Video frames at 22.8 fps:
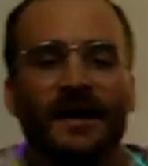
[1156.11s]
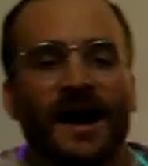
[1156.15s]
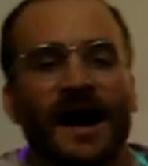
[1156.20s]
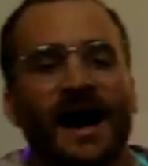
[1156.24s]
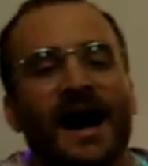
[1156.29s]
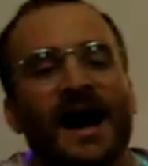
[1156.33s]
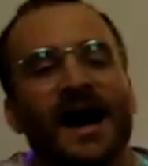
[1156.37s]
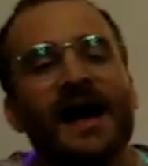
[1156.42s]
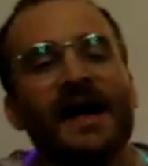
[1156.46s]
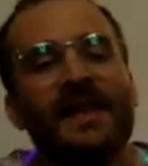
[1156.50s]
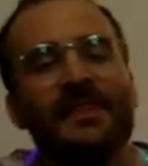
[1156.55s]

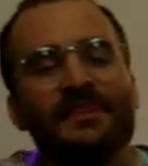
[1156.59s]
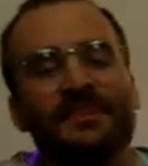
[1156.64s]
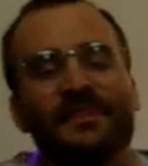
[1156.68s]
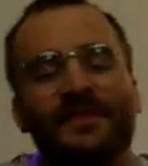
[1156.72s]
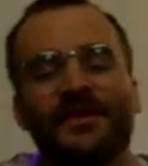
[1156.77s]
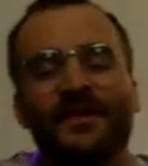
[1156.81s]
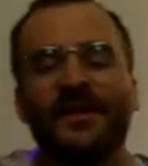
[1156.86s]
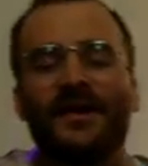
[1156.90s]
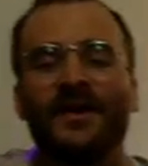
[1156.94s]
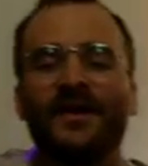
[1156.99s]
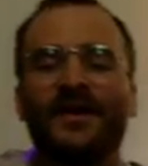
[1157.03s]
I
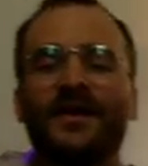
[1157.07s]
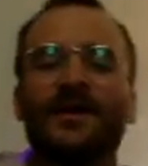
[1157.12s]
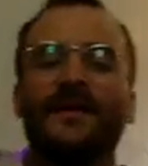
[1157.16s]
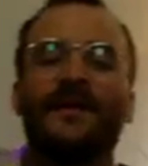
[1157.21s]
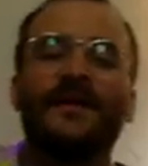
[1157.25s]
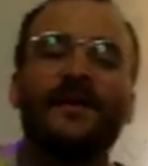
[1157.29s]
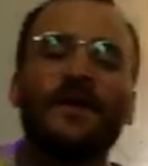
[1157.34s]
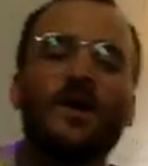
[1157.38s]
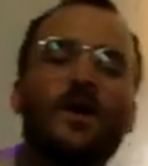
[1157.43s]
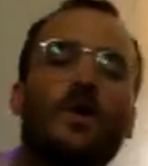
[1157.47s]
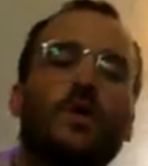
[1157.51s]

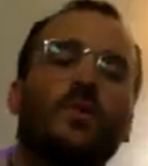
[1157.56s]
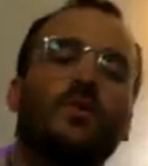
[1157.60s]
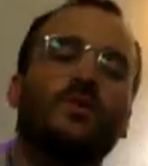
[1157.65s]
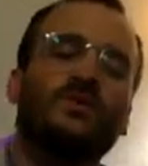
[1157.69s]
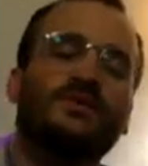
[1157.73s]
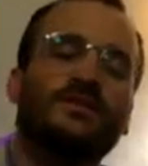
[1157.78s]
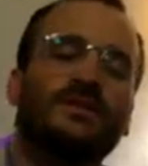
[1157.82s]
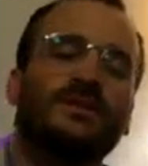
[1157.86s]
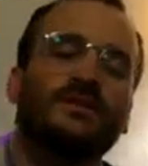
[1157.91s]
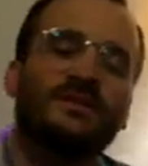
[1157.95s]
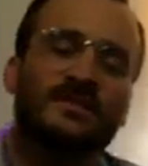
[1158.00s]
thought, well,
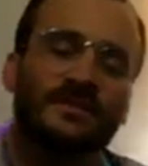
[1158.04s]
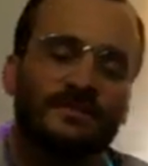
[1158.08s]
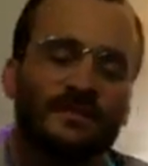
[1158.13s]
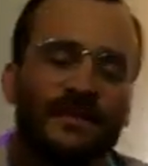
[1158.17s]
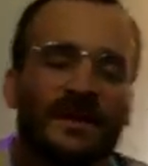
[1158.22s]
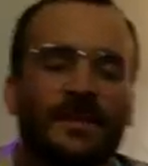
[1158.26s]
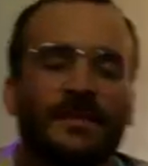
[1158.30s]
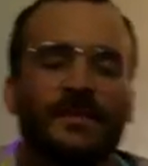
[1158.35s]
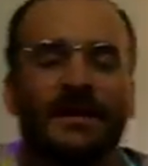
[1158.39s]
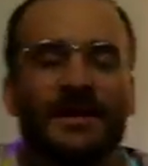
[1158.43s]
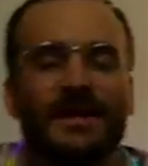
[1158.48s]
just
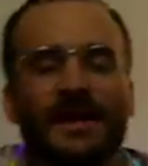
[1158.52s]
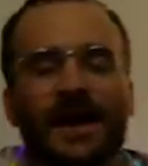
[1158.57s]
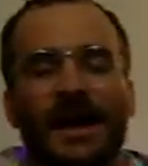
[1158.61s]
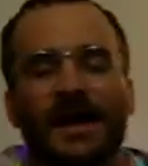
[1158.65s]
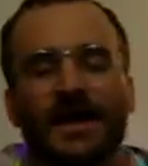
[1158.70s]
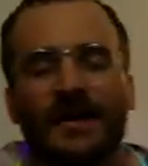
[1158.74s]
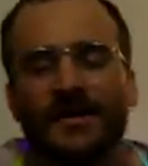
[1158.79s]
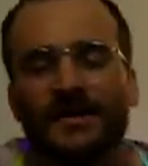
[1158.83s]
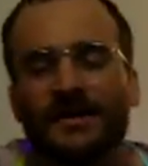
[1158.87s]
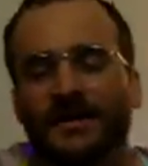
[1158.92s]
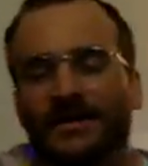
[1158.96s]
maybe I
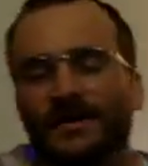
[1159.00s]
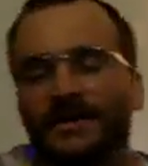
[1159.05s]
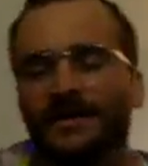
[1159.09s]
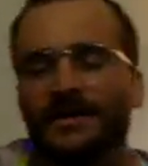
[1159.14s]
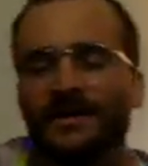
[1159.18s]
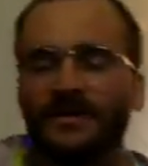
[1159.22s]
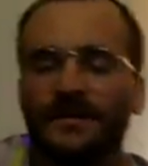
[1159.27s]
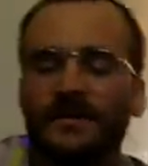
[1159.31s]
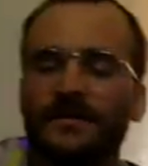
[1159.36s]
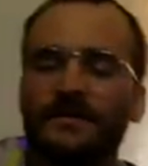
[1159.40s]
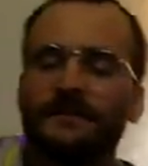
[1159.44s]

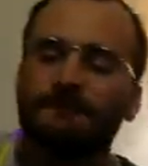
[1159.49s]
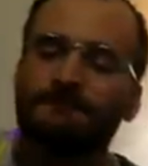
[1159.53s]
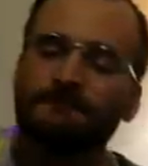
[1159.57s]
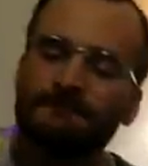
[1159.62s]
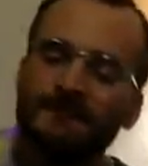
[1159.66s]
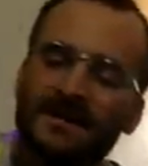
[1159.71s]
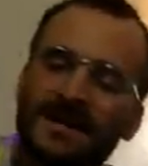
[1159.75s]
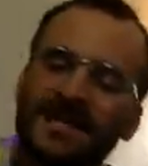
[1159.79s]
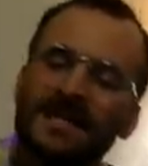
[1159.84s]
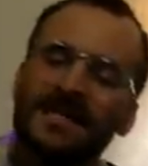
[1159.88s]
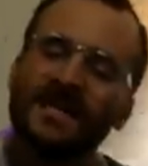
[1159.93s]

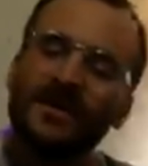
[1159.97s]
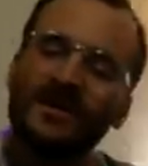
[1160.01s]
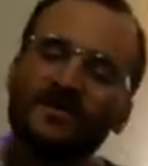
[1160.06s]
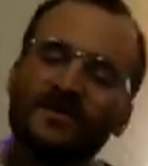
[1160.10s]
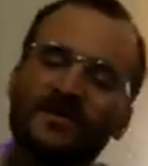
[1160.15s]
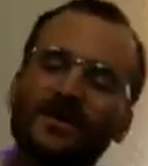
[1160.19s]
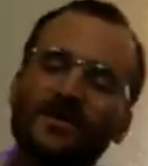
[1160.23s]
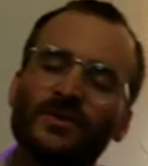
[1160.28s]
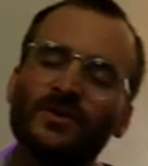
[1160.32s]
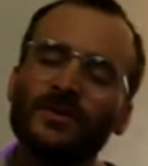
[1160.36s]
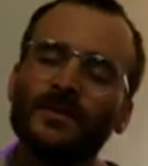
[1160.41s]
could
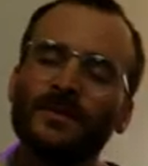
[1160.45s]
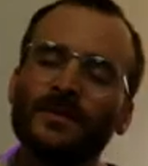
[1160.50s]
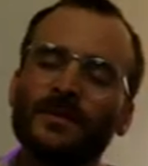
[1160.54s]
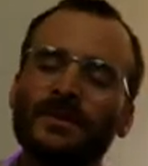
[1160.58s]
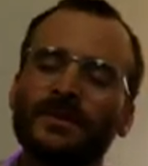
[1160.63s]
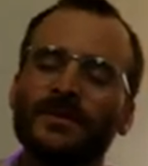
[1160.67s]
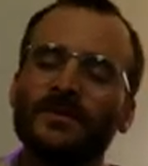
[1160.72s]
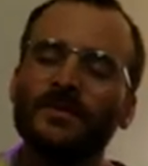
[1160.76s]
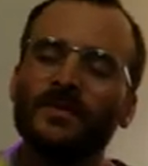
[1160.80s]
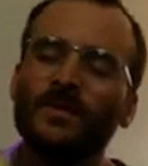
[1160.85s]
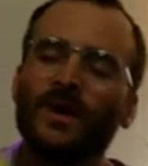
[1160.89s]
give you a
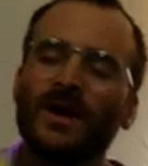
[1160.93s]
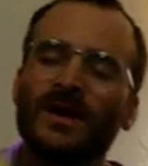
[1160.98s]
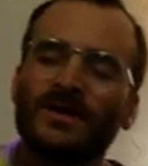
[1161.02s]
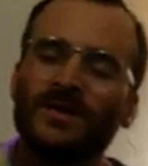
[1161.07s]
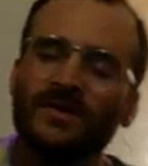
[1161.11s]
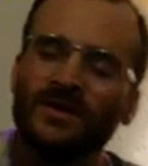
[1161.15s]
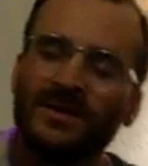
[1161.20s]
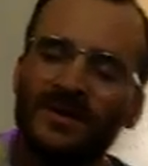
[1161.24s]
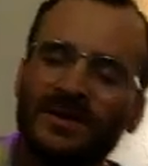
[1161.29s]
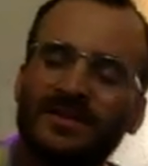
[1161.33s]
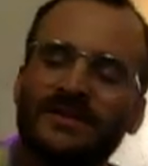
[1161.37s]
minute while
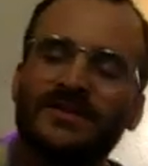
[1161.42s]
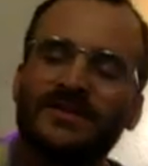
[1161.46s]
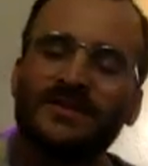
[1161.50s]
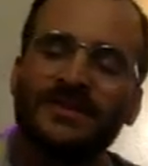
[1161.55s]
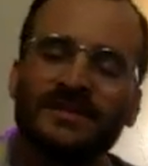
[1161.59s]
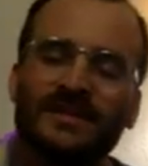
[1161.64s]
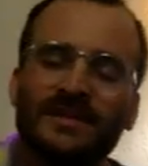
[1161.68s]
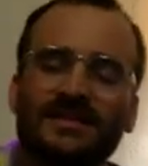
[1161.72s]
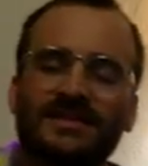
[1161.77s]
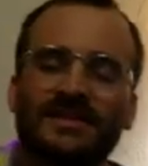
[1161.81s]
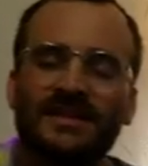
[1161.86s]
you get your
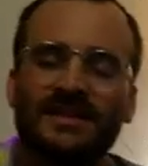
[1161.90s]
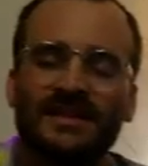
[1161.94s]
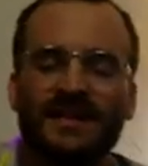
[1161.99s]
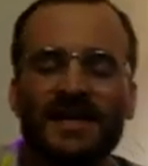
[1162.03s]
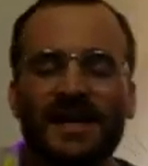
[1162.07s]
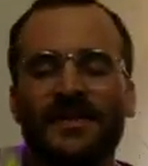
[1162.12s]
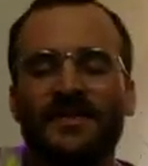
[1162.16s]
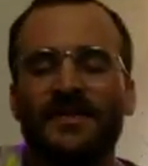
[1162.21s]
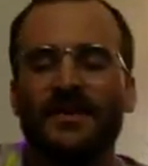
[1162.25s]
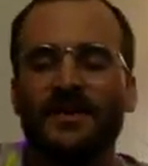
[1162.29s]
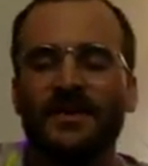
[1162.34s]
shit
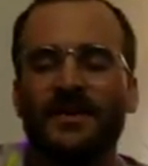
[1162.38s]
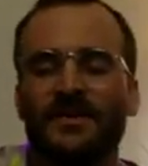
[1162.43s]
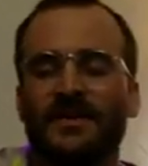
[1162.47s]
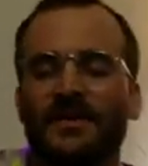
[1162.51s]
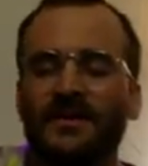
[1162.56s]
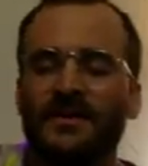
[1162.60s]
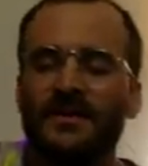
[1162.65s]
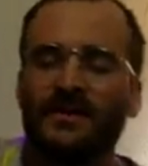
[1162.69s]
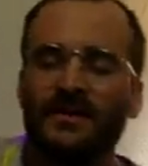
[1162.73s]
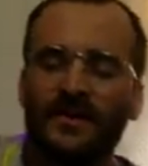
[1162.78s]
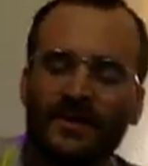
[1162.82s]

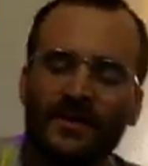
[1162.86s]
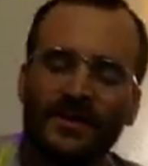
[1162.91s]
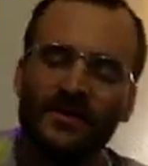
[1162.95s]
together.